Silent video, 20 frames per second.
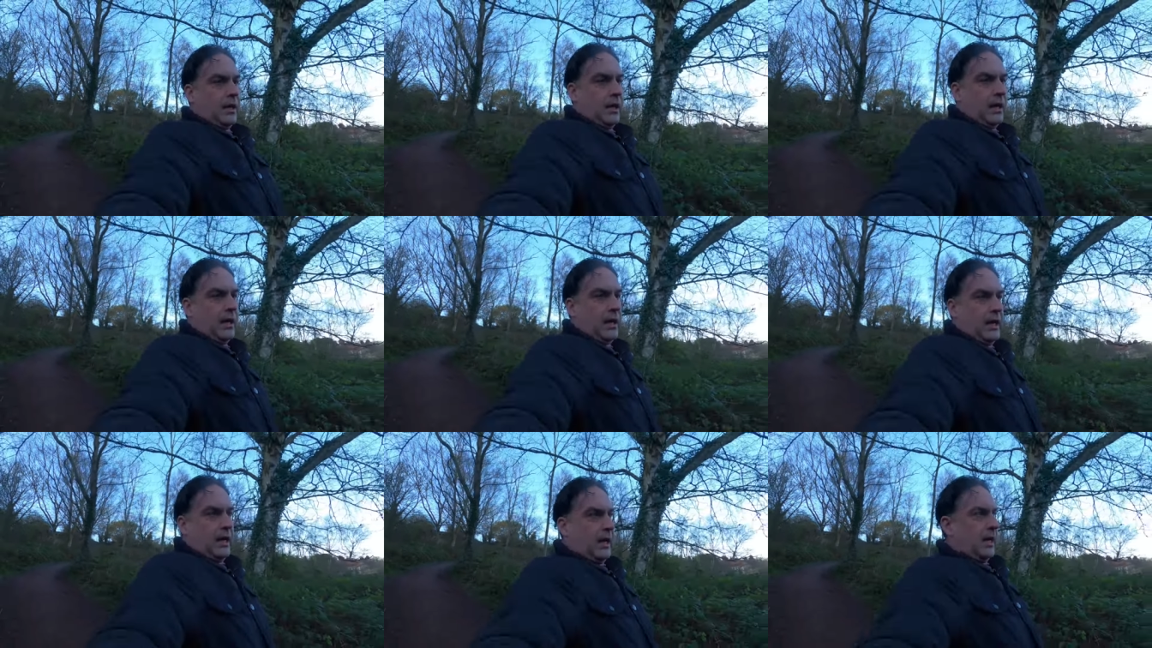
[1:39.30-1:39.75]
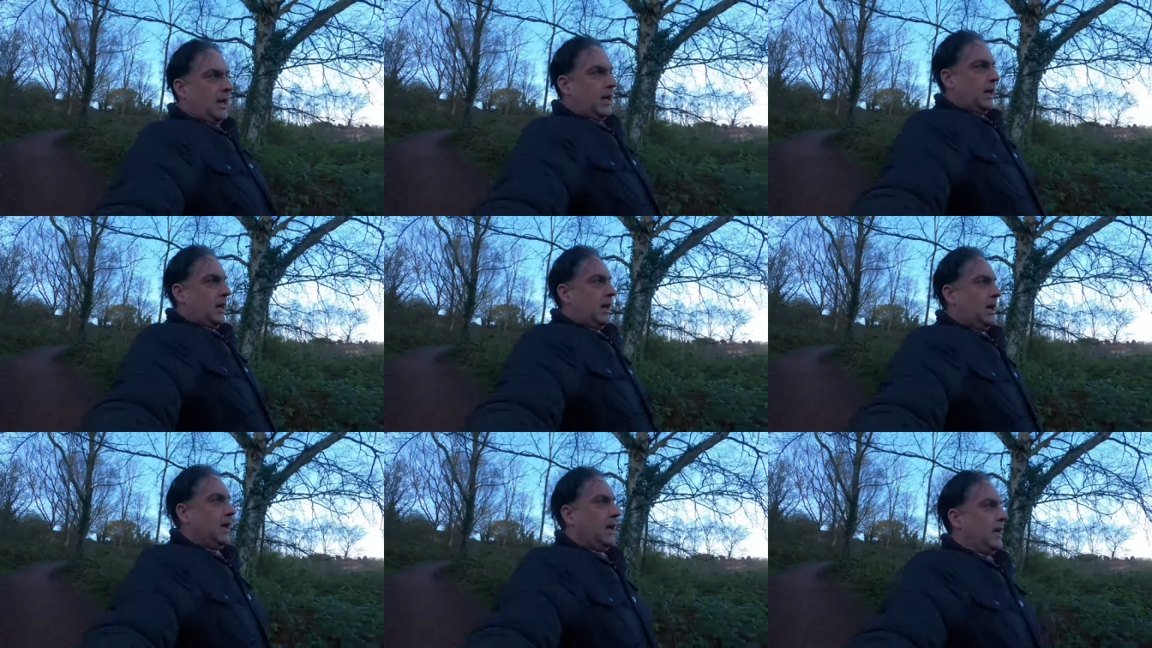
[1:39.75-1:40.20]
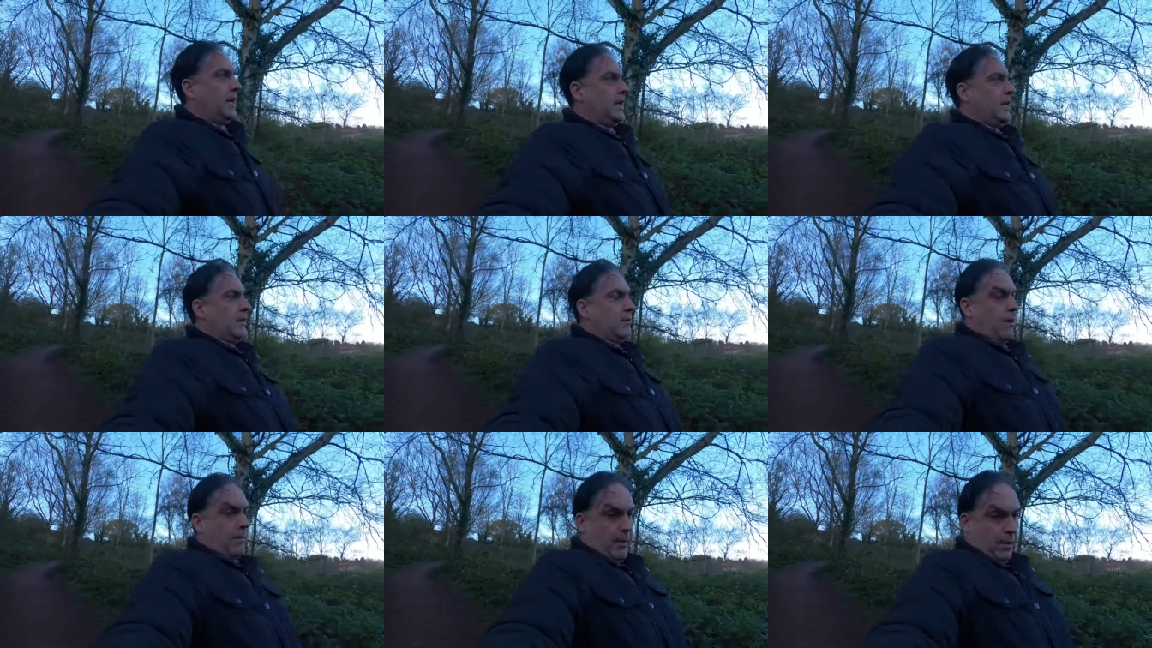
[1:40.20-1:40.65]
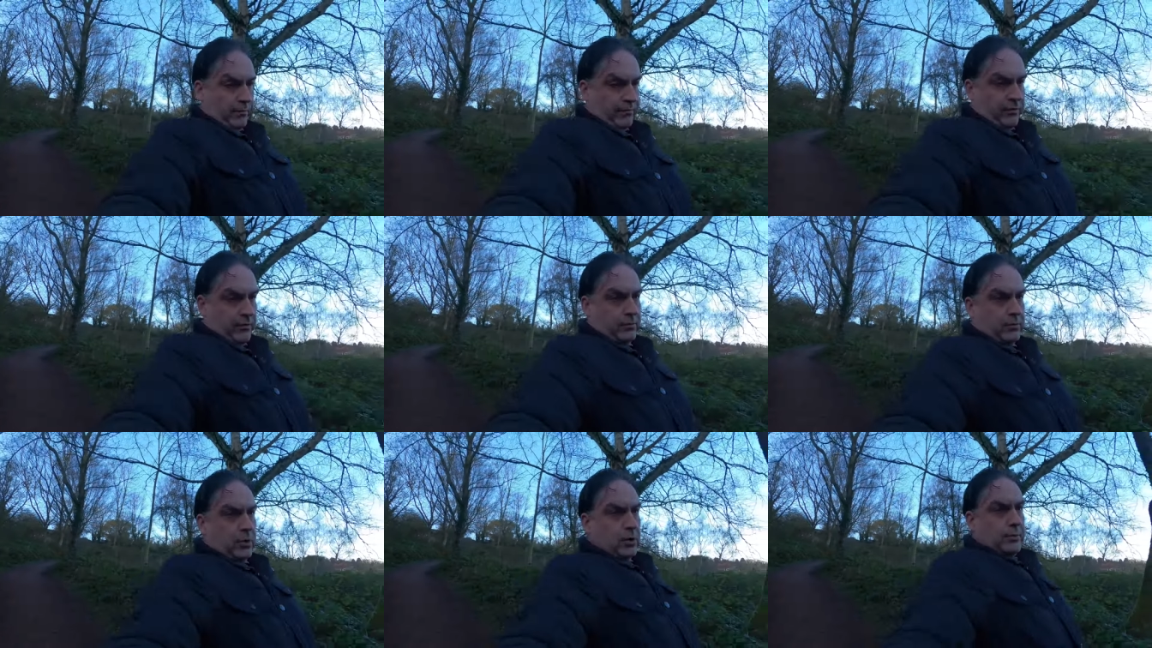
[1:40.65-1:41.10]
Uh, and now I'm out
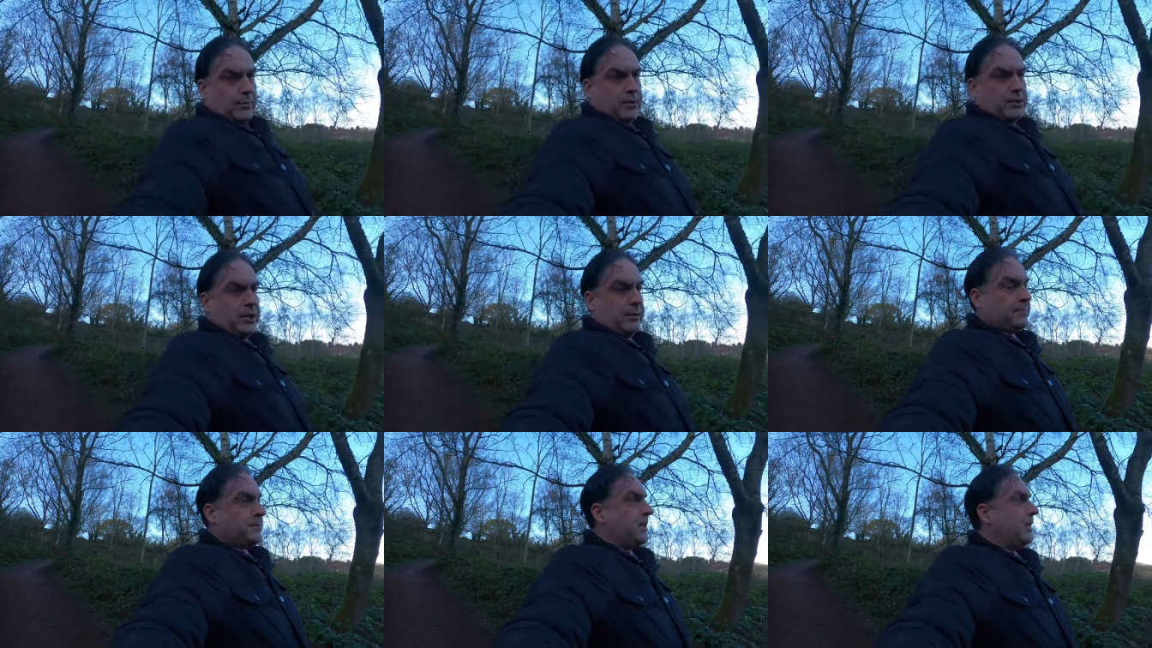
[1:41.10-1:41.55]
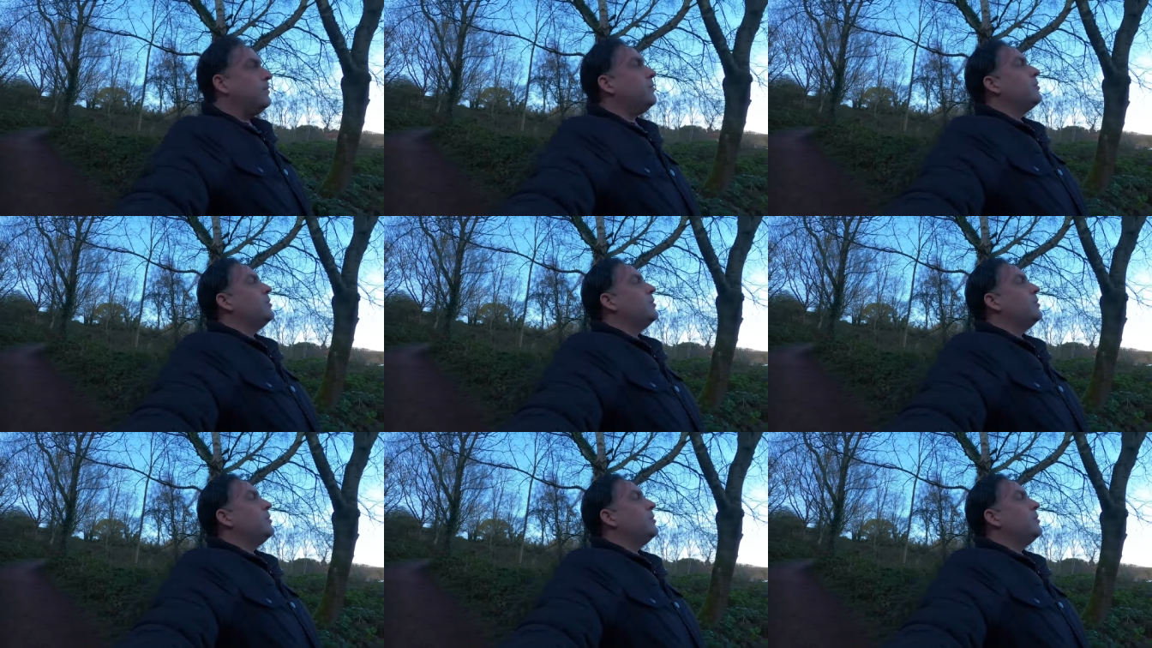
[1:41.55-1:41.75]
for a walk with Gypsy.